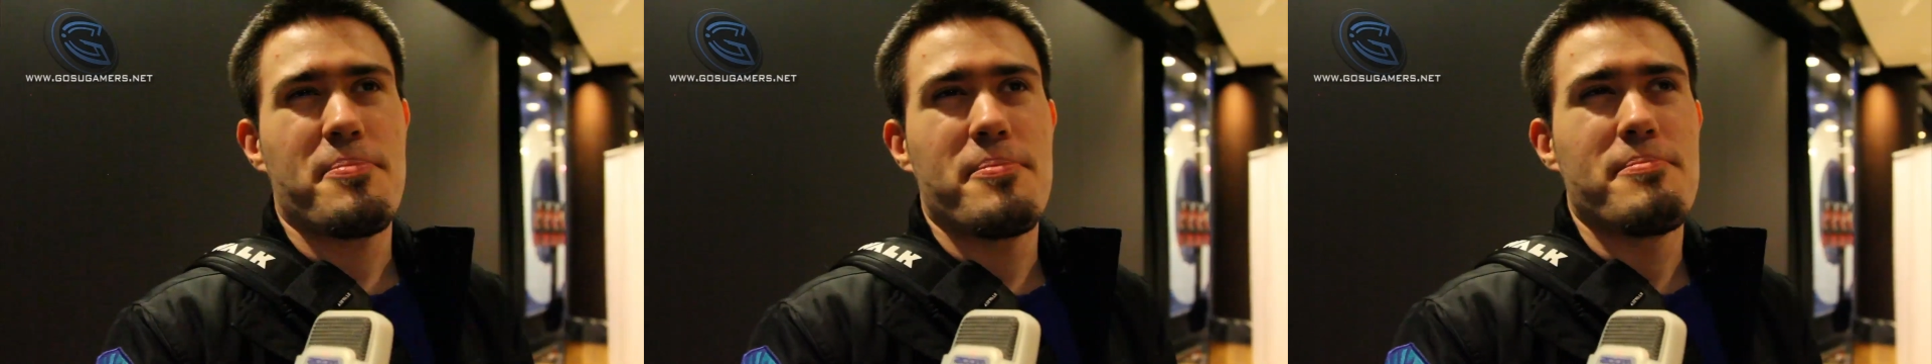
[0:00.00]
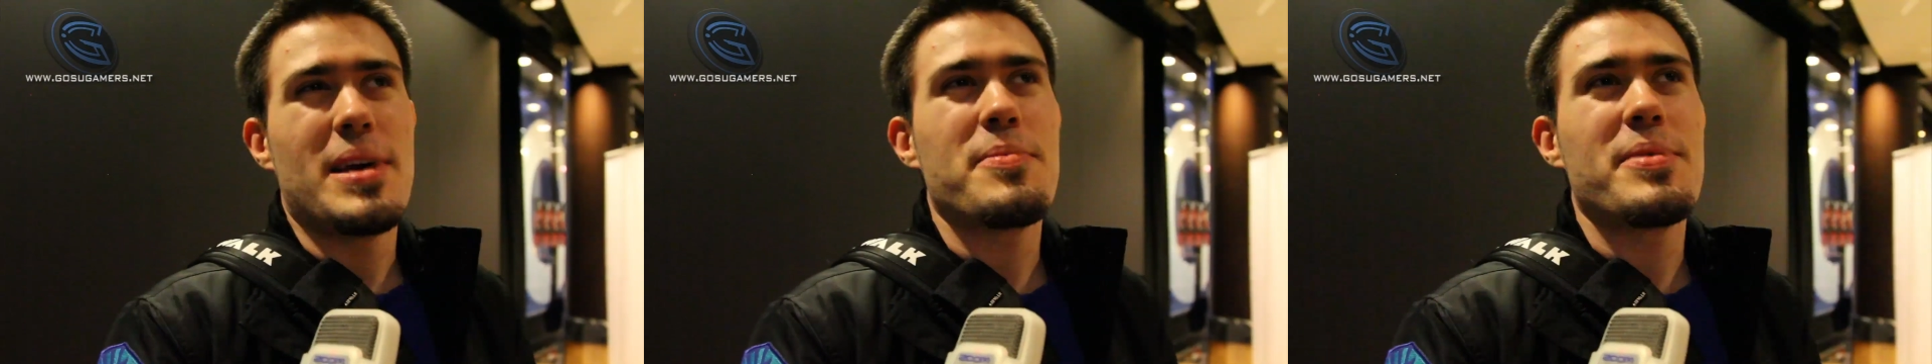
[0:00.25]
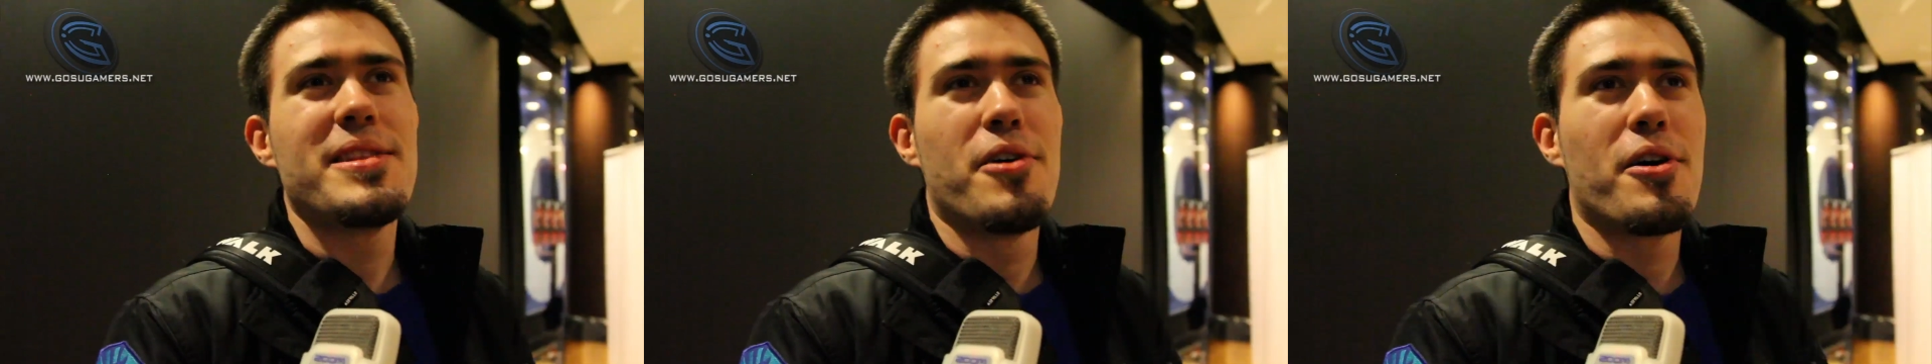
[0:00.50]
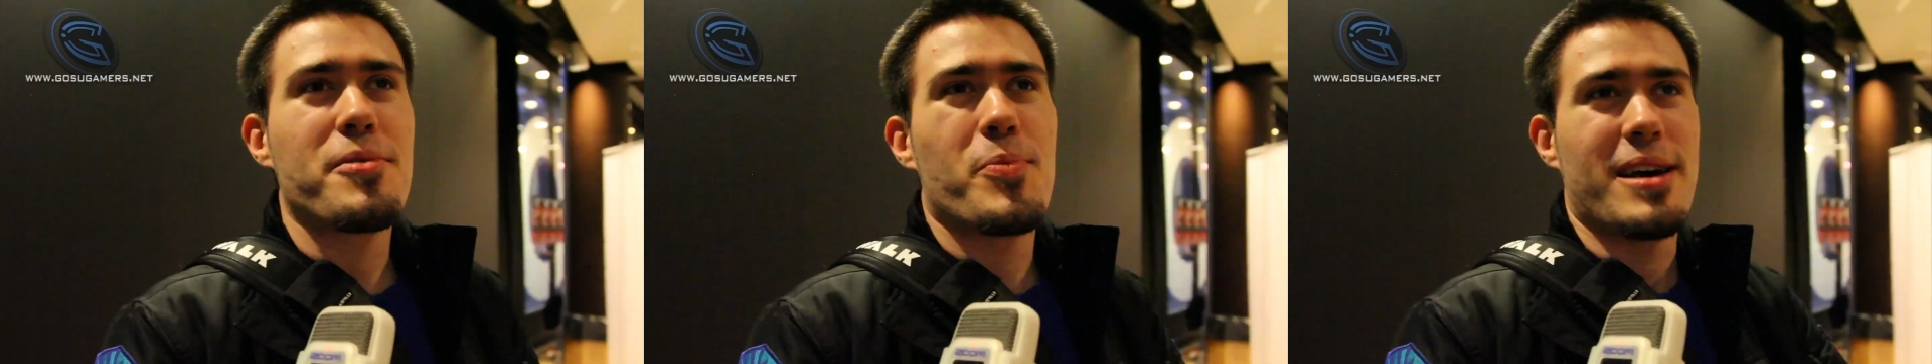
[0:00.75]
maybe
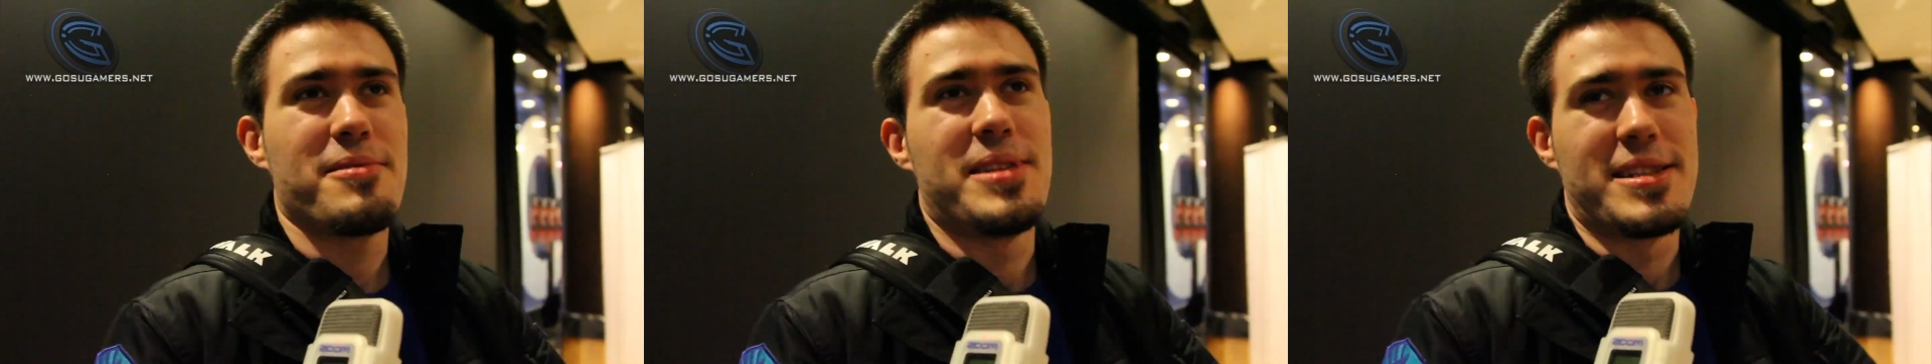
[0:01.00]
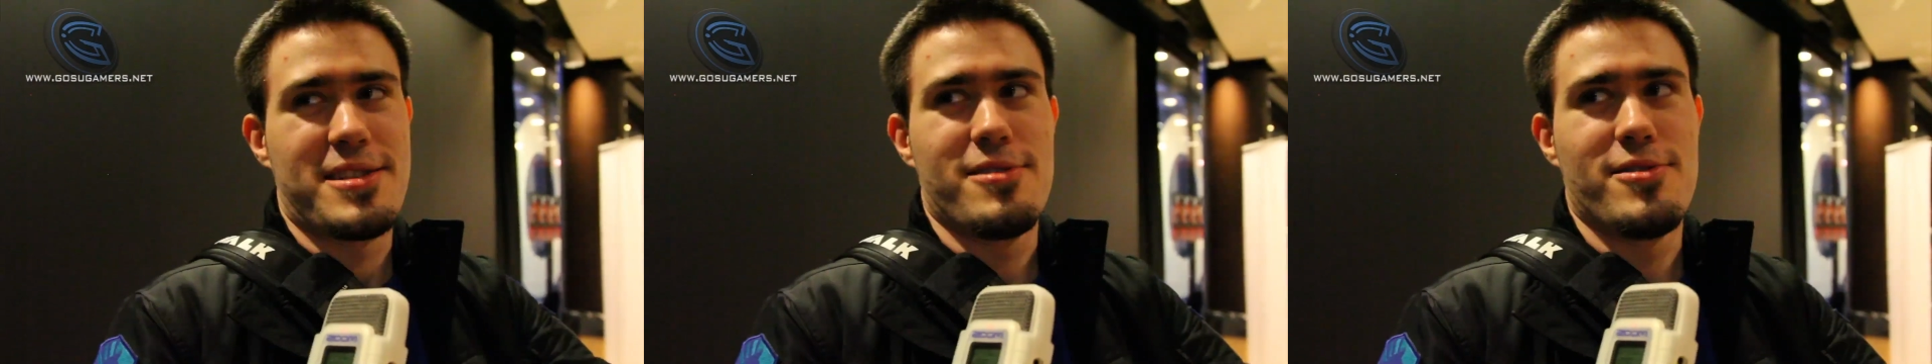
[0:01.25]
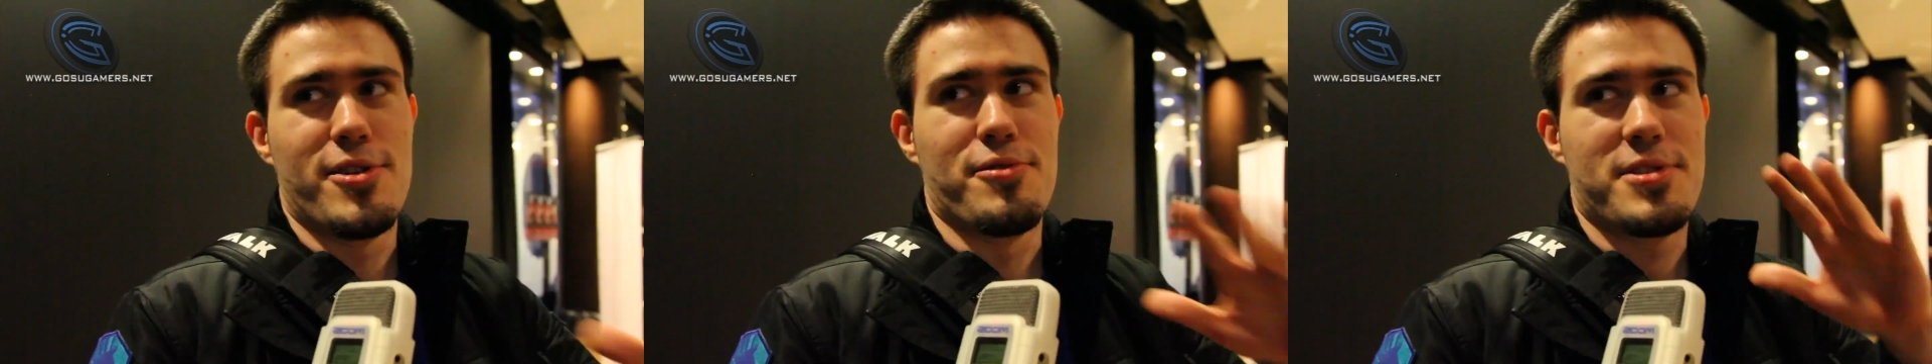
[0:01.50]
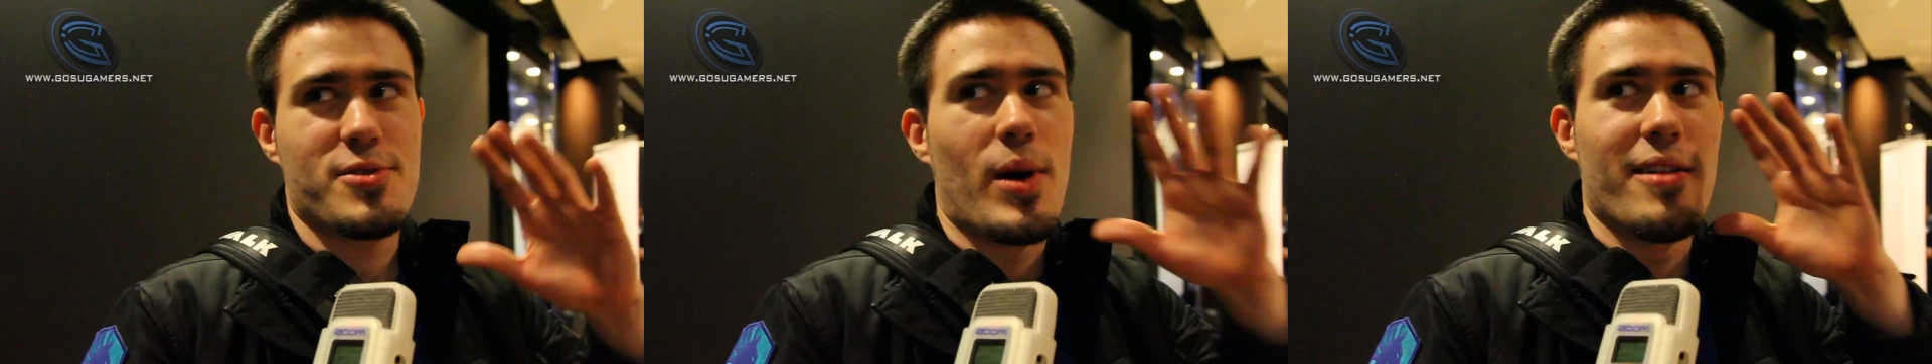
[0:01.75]
not when I did
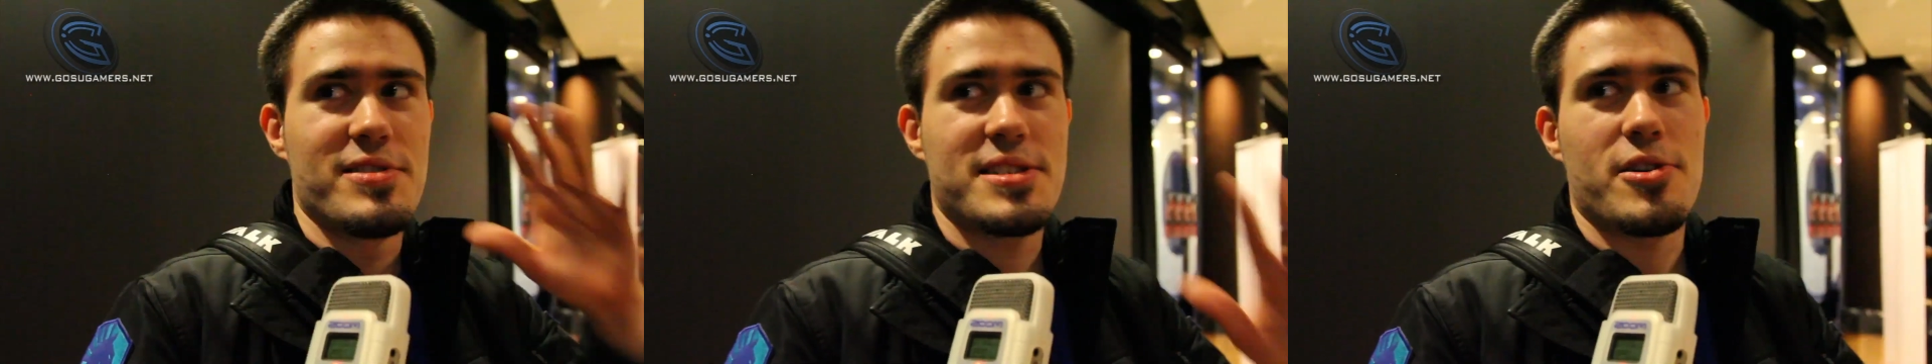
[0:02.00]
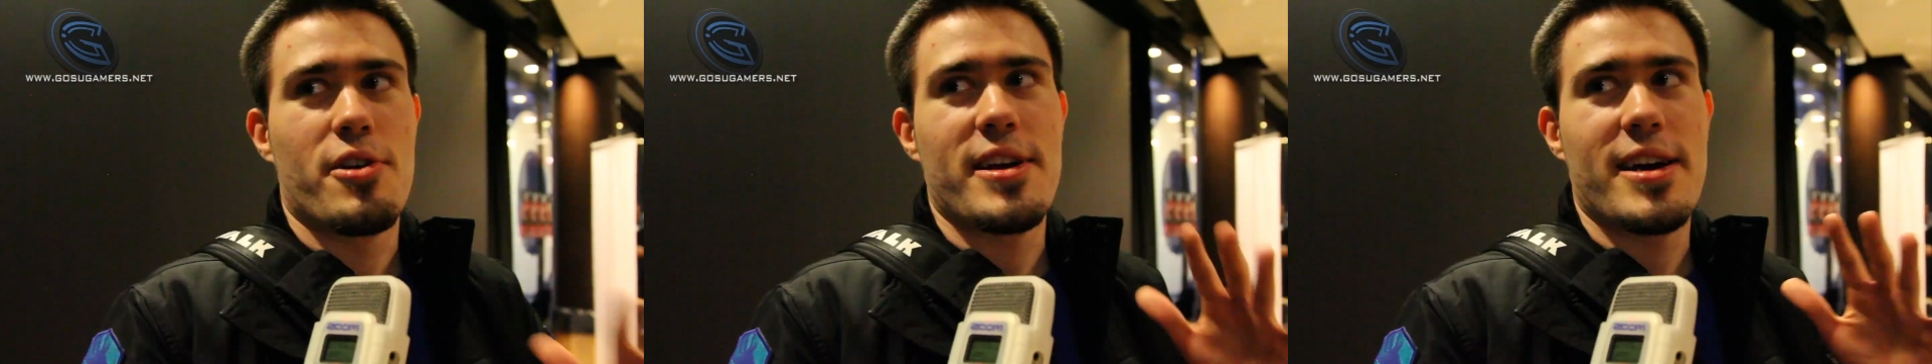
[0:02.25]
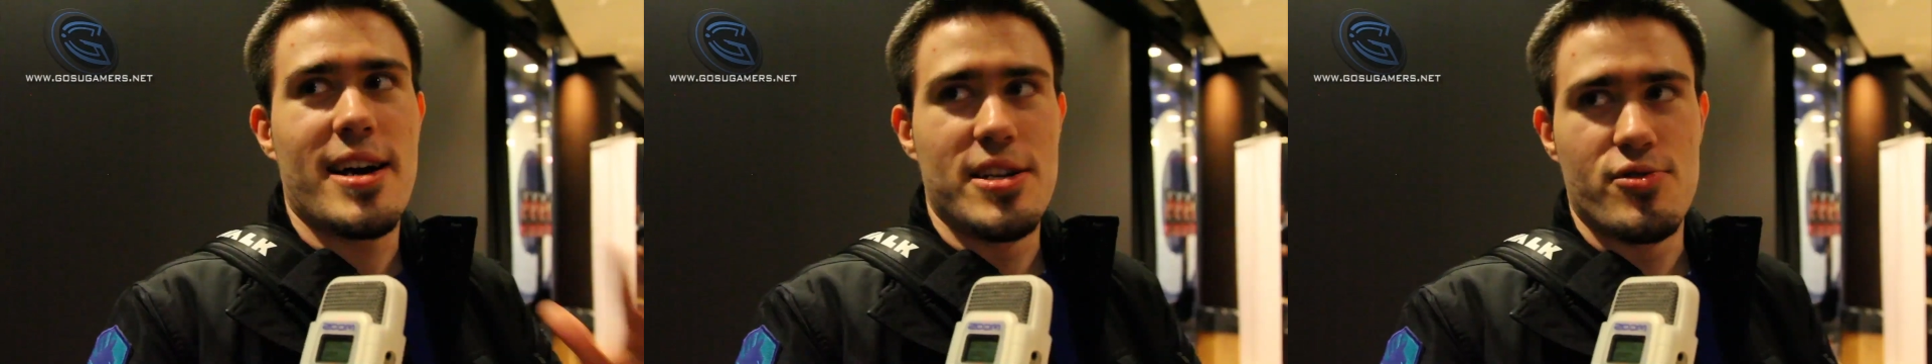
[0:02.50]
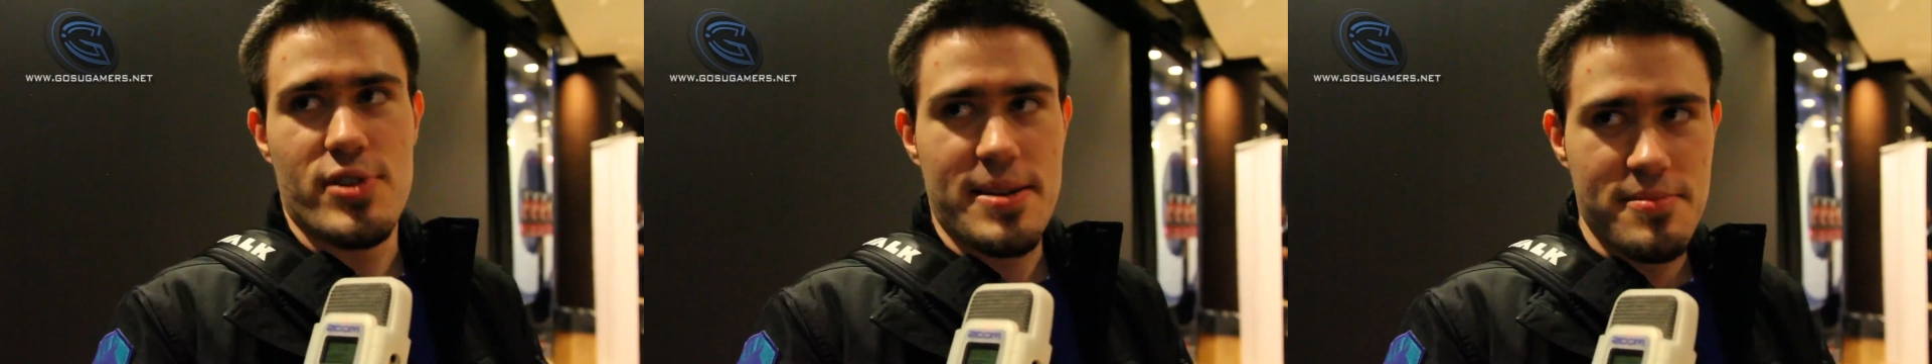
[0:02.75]
12 starry-eyed
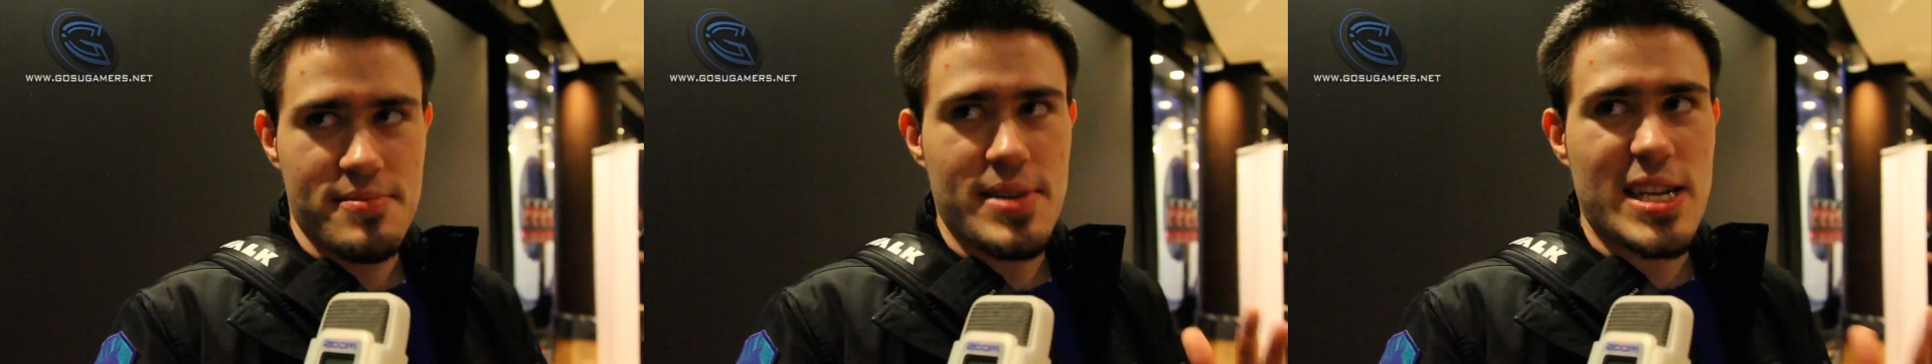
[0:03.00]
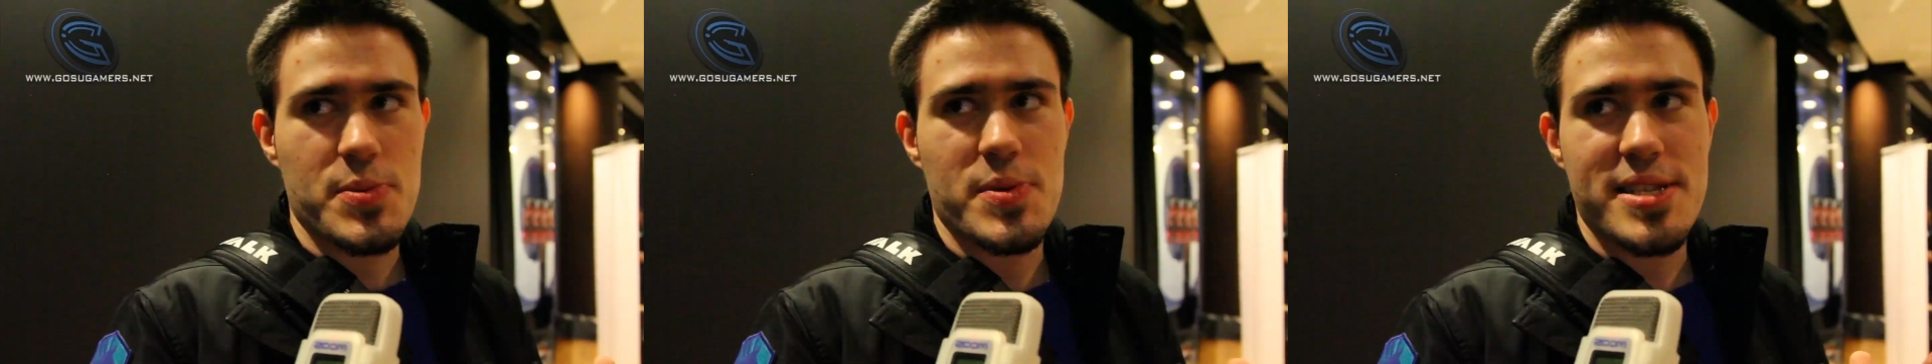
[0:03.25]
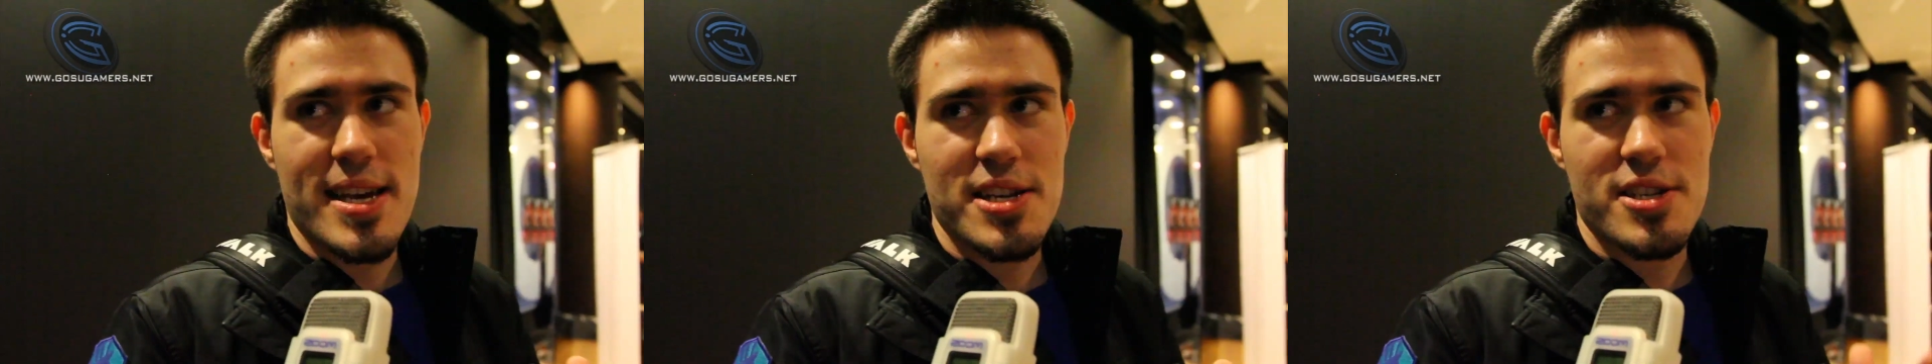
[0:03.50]
dream expectations,